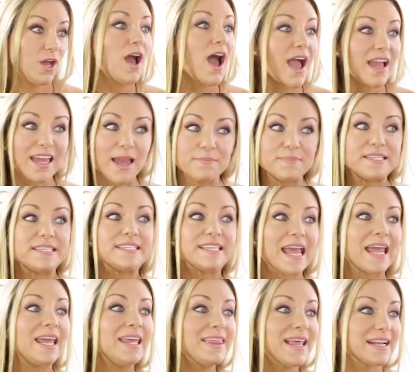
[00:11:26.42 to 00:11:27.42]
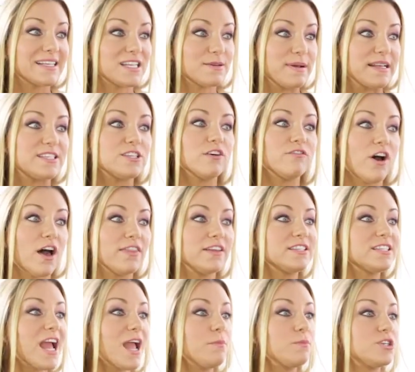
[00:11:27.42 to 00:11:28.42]
I kept oh saying that to gosh. myself all the
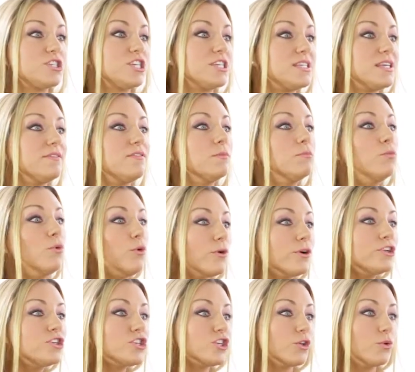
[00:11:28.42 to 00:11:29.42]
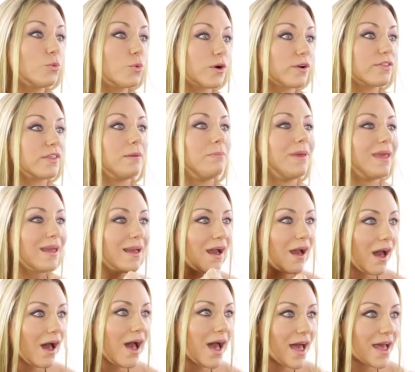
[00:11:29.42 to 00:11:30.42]
time, which is even more chill worthy
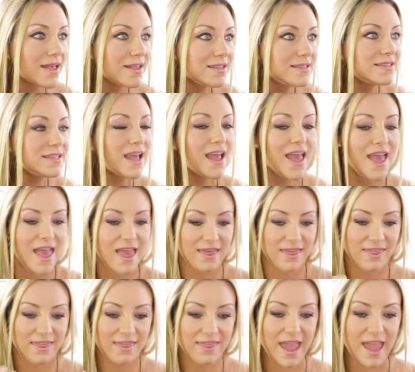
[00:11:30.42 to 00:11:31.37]
because right.